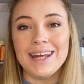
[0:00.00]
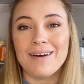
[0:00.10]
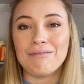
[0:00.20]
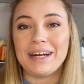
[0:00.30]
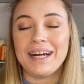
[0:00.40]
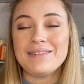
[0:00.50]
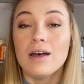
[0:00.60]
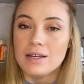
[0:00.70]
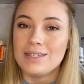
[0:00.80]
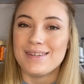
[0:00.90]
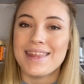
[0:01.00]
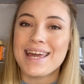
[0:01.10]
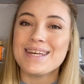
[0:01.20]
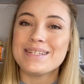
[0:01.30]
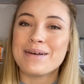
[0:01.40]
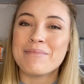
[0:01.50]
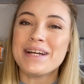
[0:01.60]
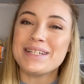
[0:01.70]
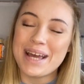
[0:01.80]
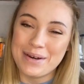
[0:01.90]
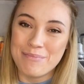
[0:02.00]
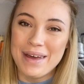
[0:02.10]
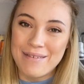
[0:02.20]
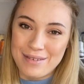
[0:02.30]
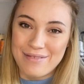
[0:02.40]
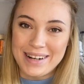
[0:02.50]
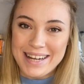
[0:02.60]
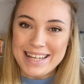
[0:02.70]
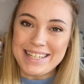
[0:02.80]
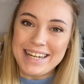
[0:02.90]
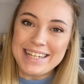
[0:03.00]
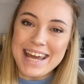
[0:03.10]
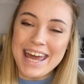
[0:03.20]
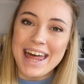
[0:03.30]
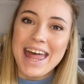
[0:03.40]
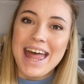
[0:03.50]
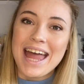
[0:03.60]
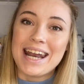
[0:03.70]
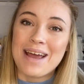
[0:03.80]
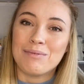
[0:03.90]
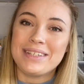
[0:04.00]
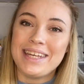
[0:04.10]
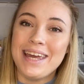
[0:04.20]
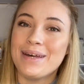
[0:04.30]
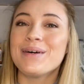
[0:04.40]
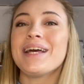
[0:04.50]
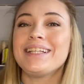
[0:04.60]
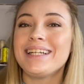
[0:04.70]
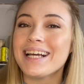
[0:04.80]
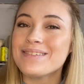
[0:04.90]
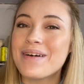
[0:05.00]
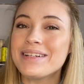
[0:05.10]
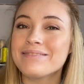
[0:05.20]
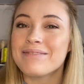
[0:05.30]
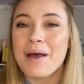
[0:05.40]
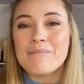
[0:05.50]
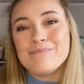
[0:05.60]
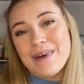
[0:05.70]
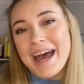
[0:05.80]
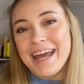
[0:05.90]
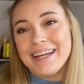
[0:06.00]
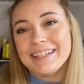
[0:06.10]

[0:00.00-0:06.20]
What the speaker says: over here. So thank you so much. I hope you have a fantastic day, and I will see you in the next one. Bye.